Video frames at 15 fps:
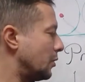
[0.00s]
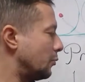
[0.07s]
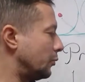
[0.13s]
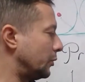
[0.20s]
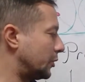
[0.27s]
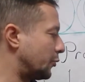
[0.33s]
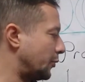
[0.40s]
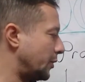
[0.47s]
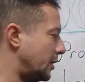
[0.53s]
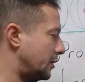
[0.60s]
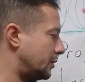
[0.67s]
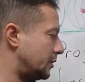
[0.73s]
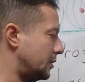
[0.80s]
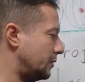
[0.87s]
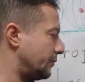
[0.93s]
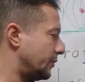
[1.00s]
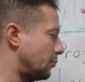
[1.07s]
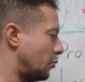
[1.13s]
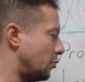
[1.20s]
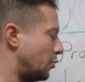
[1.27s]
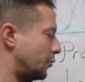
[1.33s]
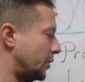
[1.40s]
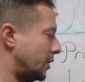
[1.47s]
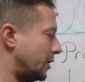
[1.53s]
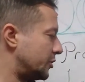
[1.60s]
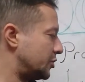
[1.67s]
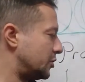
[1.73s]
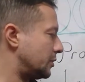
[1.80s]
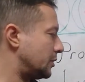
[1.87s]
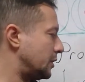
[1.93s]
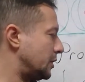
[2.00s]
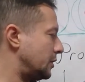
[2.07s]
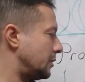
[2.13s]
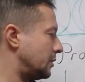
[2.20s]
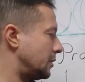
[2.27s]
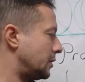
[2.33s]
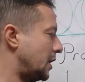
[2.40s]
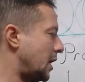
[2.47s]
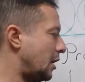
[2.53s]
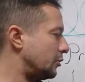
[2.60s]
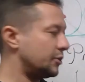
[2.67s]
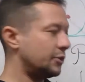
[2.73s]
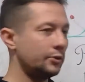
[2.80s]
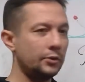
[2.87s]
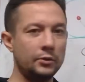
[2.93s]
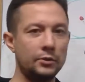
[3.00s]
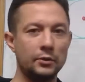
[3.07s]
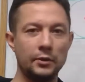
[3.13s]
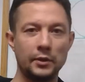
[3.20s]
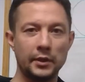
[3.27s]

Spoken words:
will create even more reaction in the outer